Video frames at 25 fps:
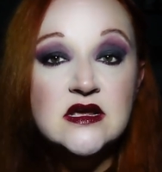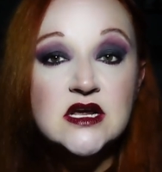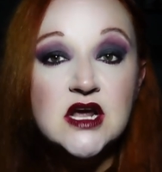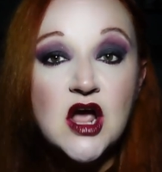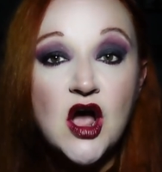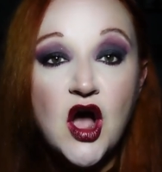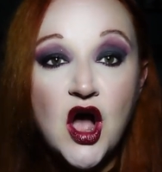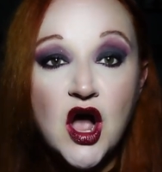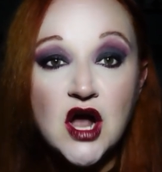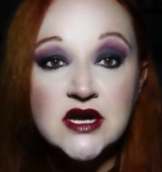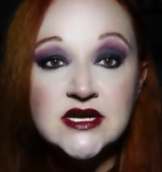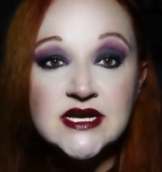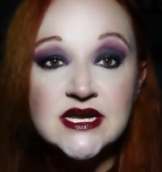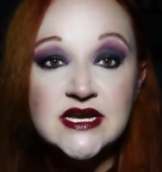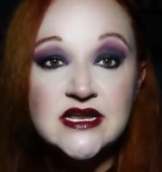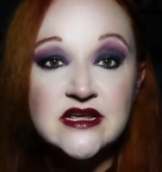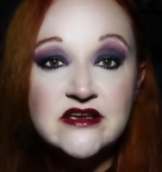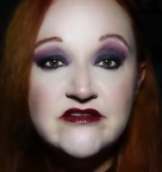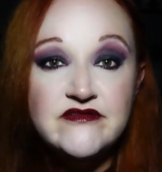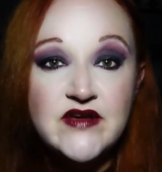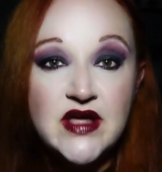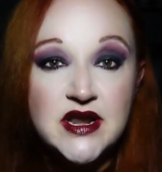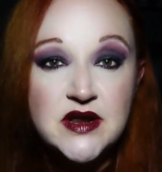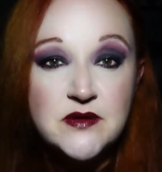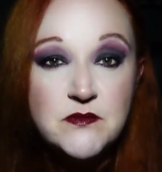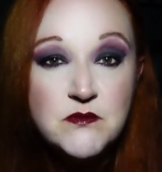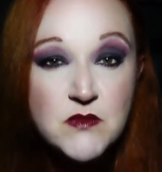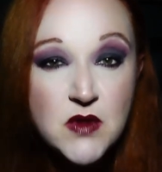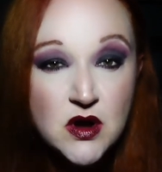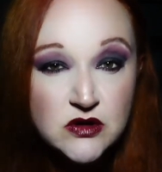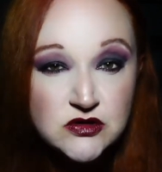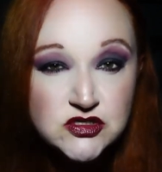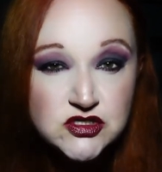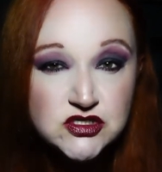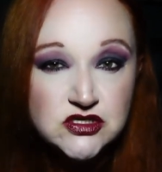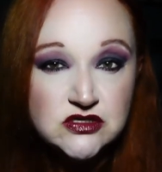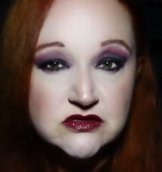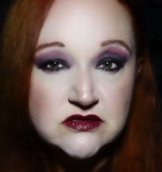cognitive and
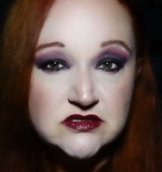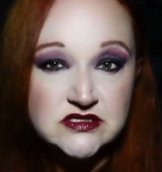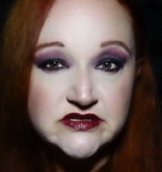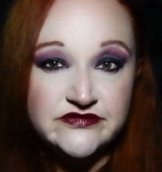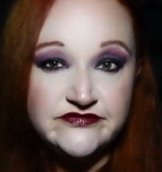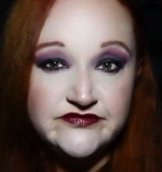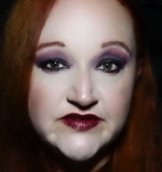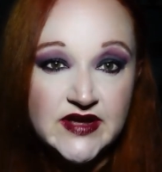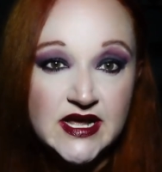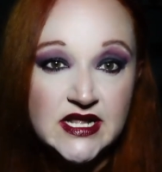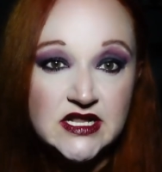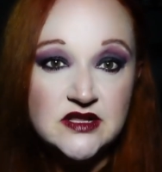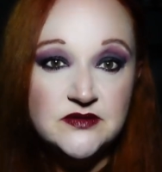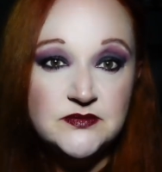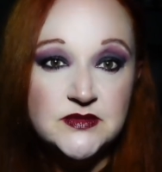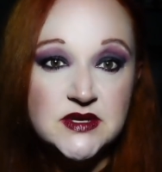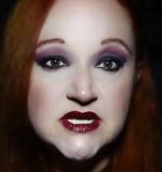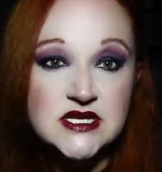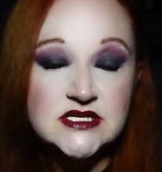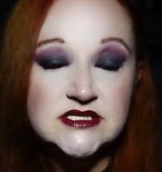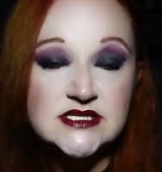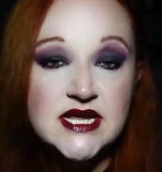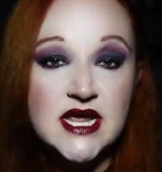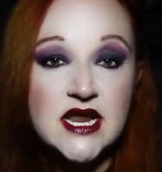emotional development,